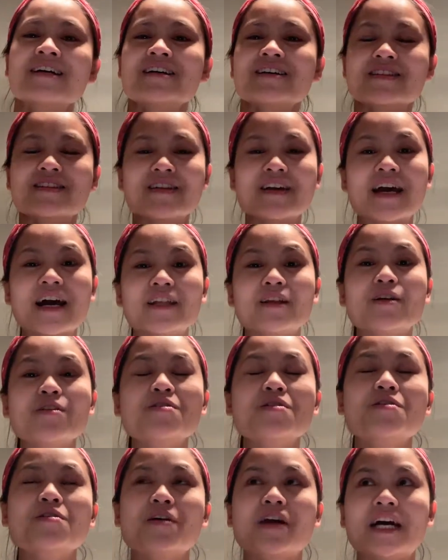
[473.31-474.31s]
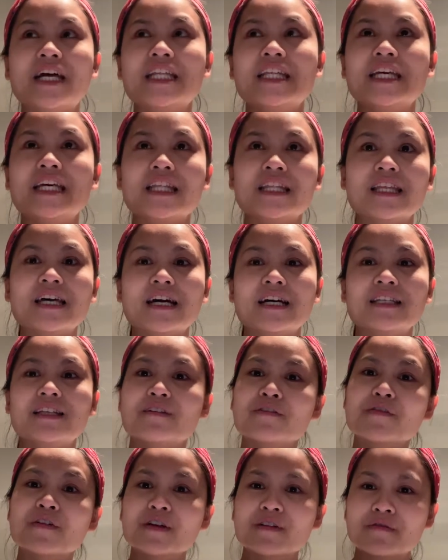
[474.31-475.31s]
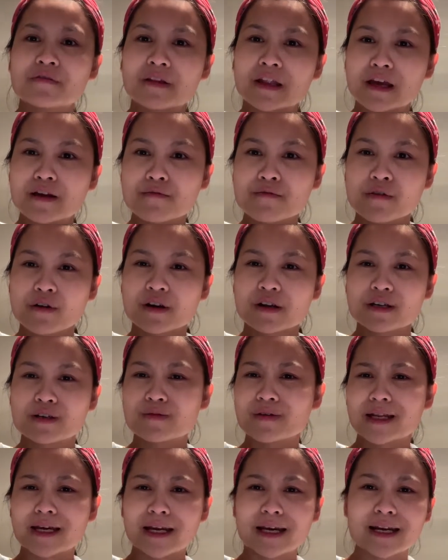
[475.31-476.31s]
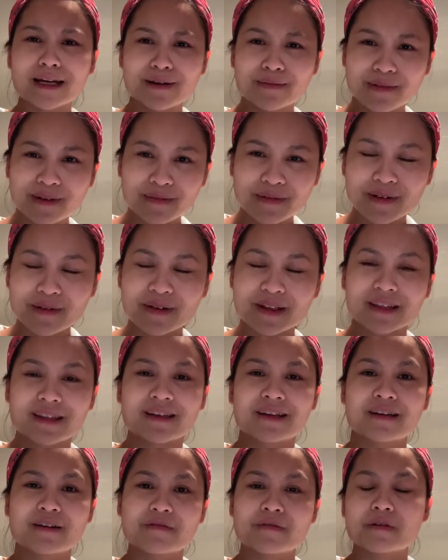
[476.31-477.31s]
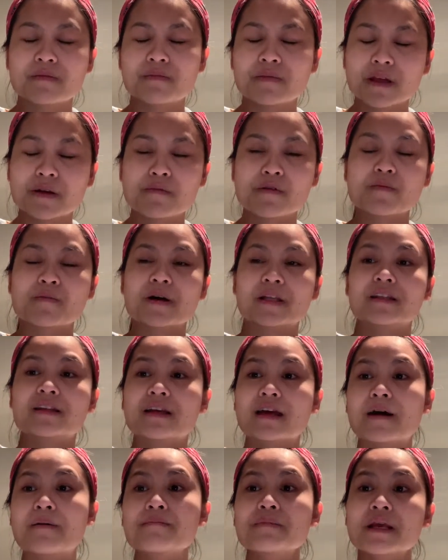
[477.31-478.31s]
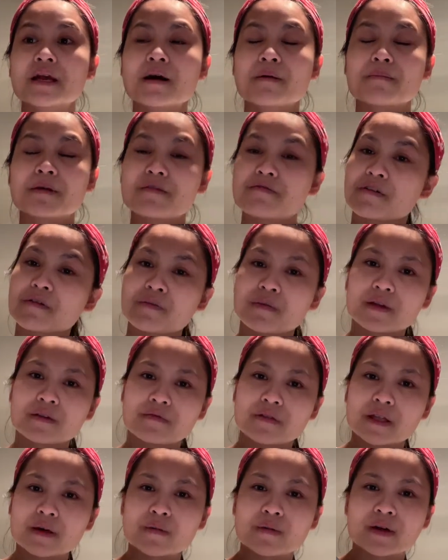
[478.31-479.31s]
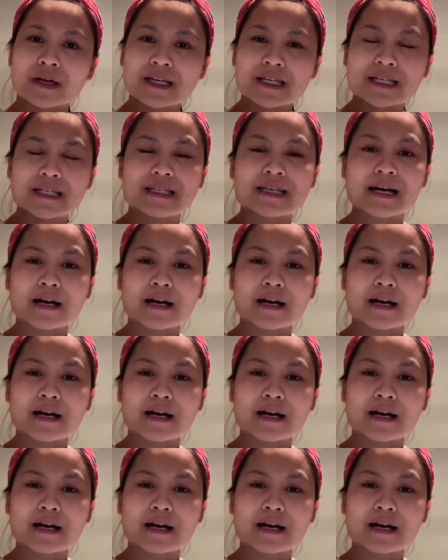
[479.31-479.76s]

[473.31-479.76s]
So yeah, and also you can get a different flavor. This one I can't remember what their different flavor, but yeah, my favorite flavor is the